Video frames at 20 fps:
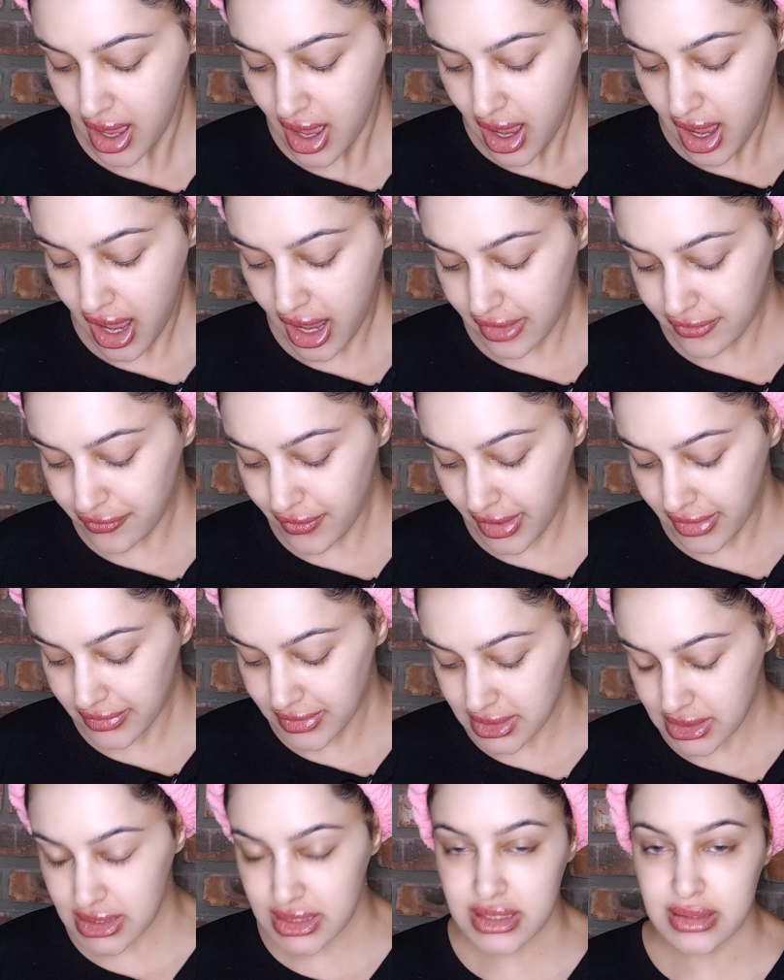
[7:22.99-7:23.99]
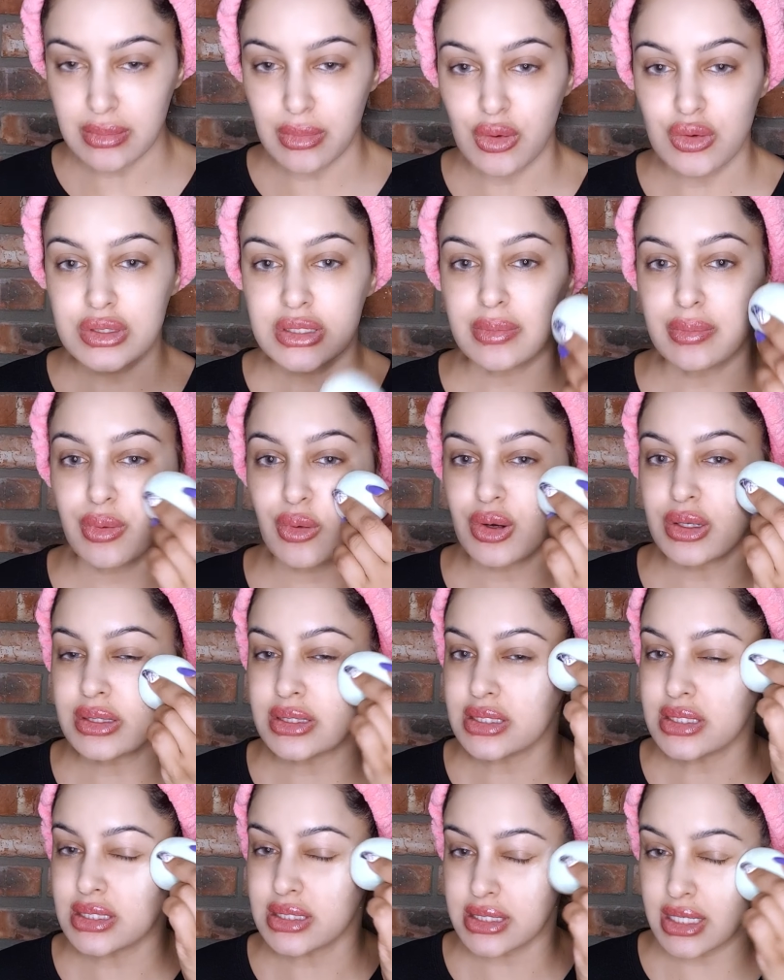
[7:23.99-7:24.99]
I find this is the most
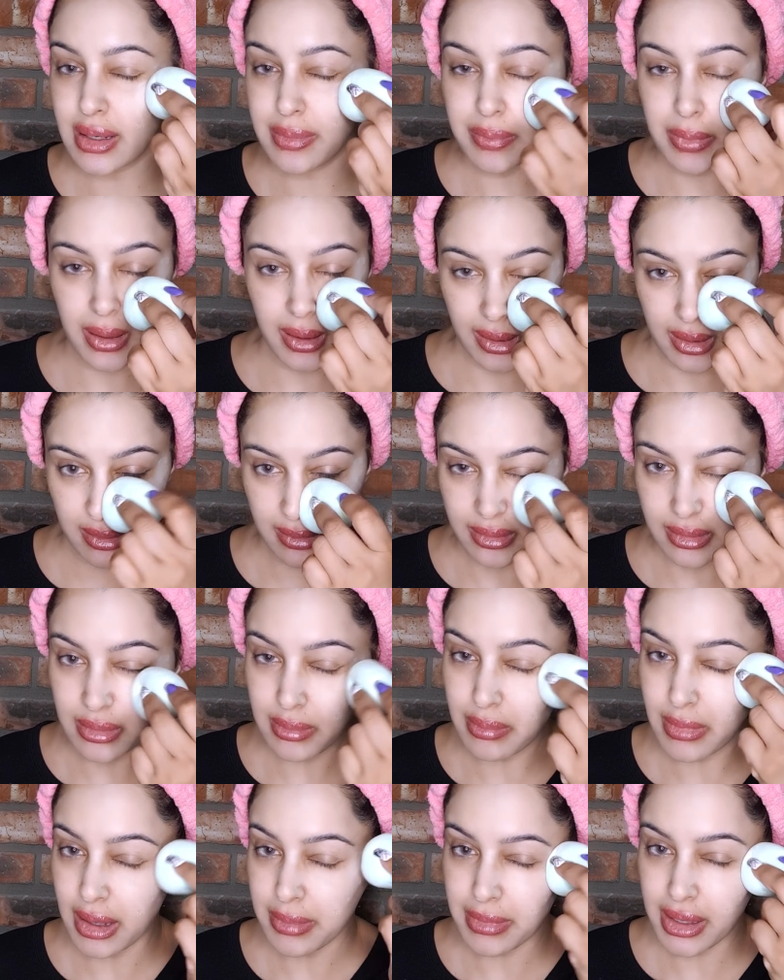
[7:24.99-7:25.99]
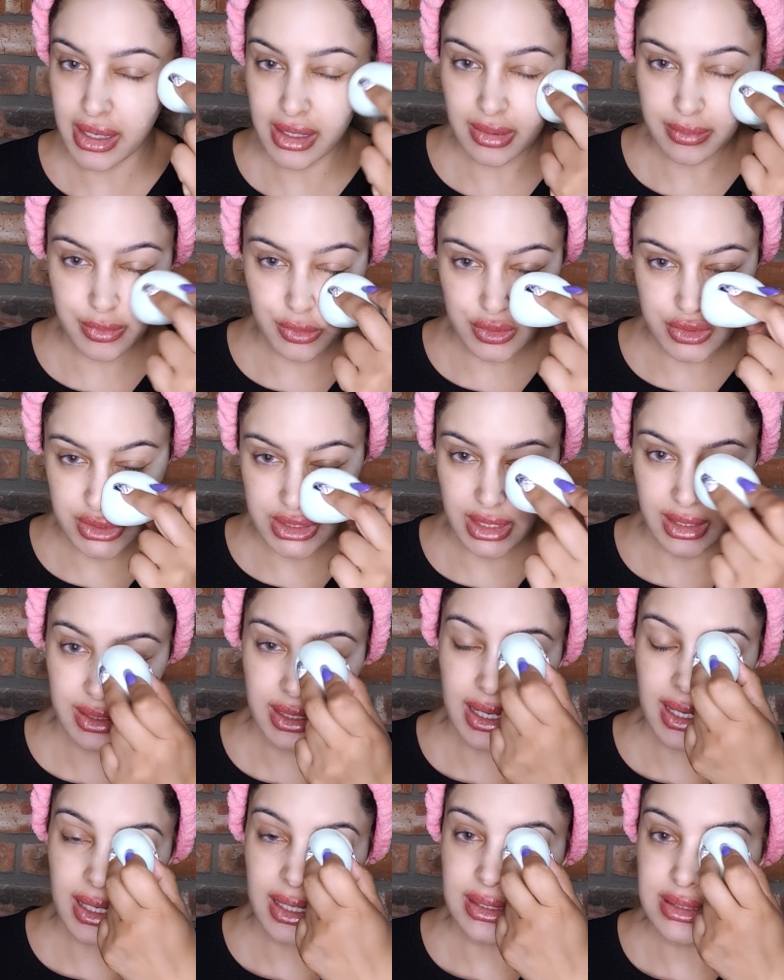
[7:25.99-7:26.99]
important step in my makeup routine,
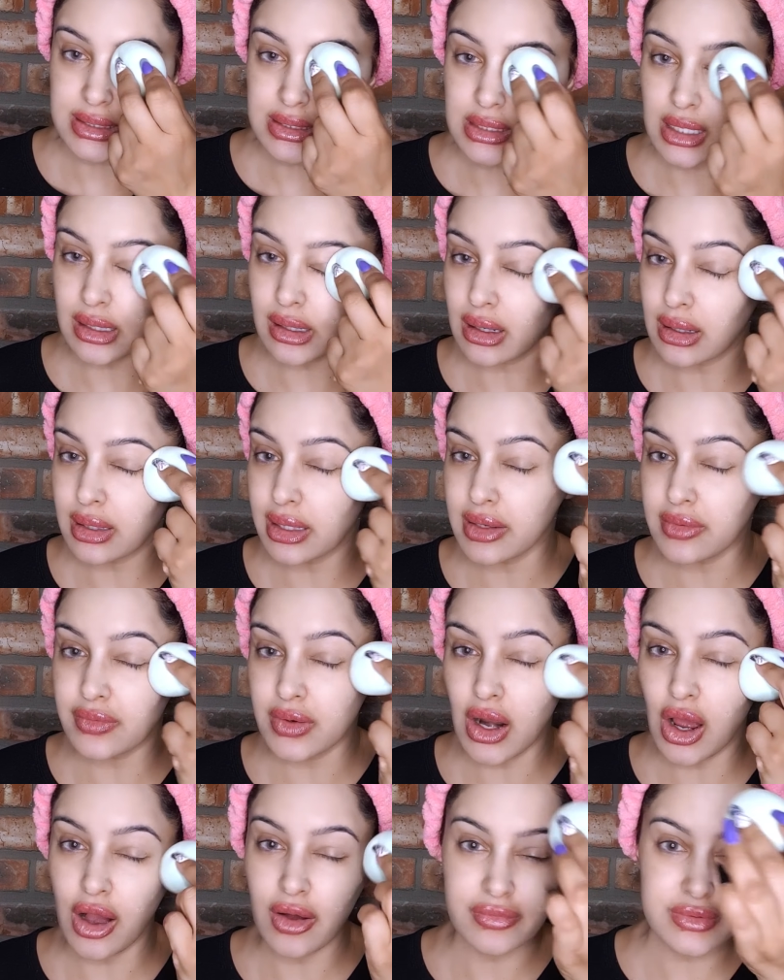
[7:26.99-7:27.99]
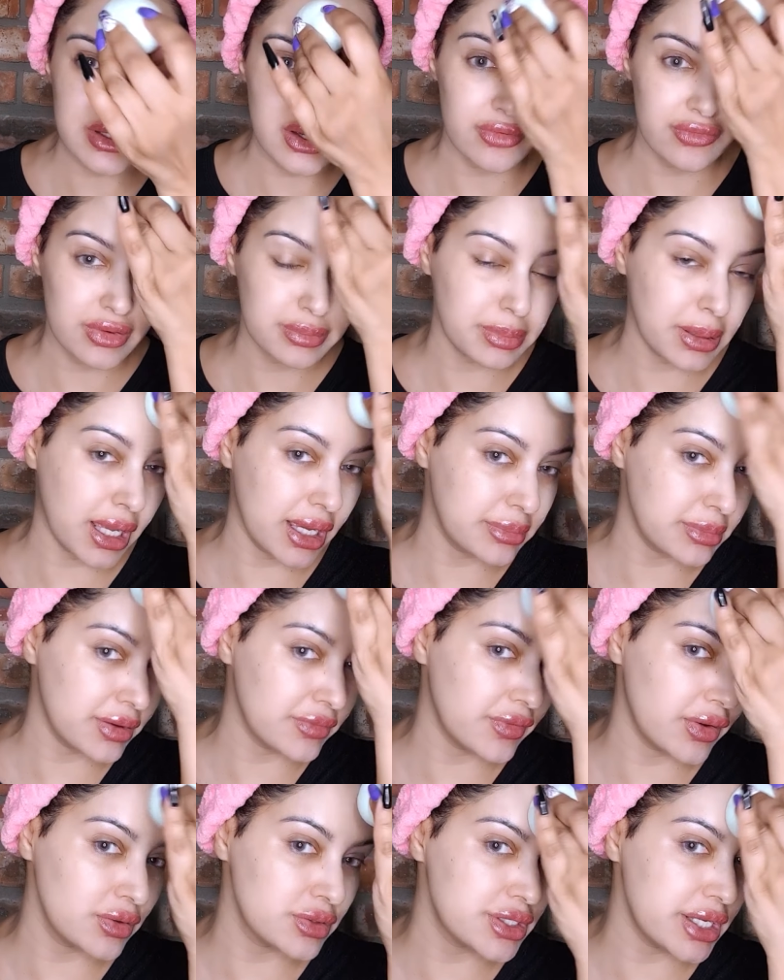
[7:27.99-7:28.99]
and even after I've applied my
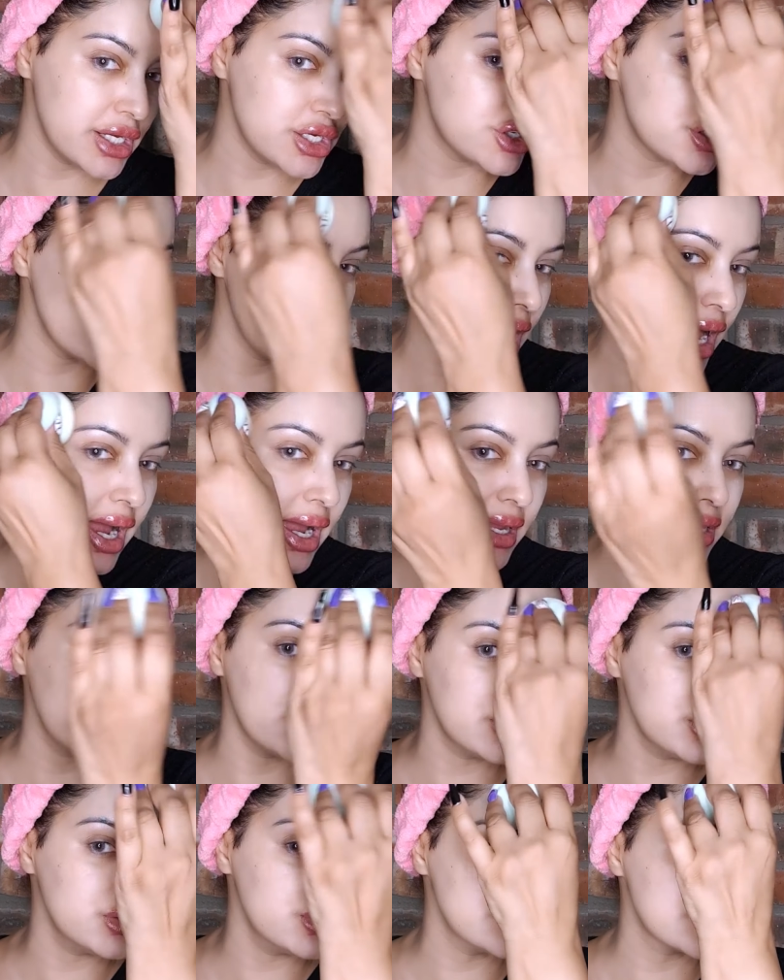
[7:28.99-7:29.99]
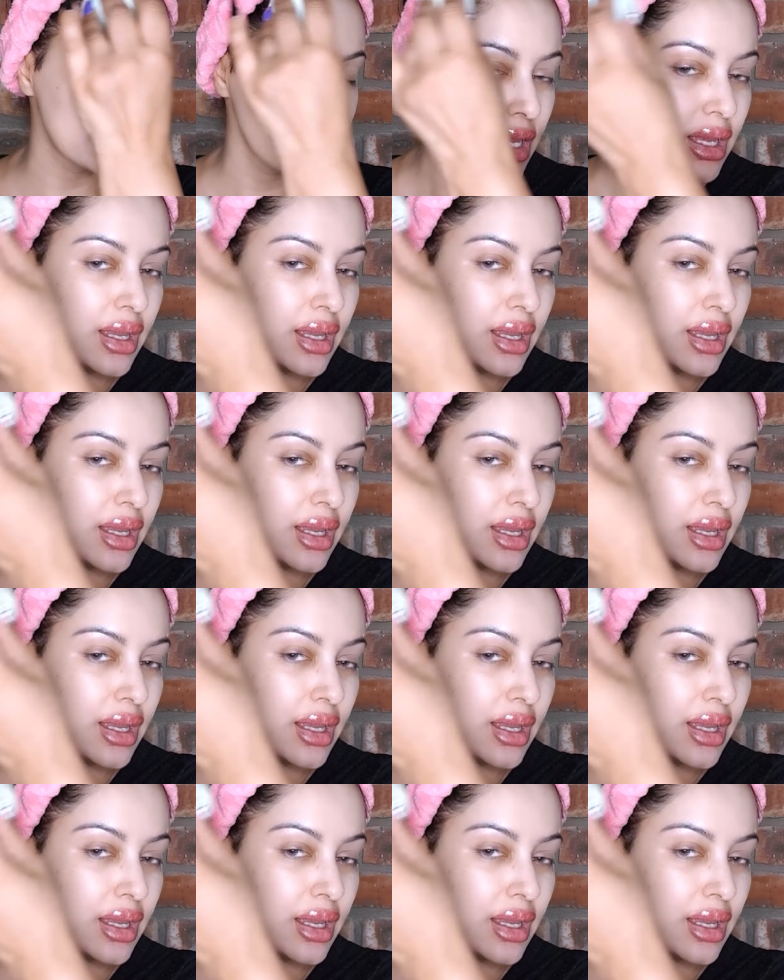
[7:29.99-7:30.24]
foundation, I use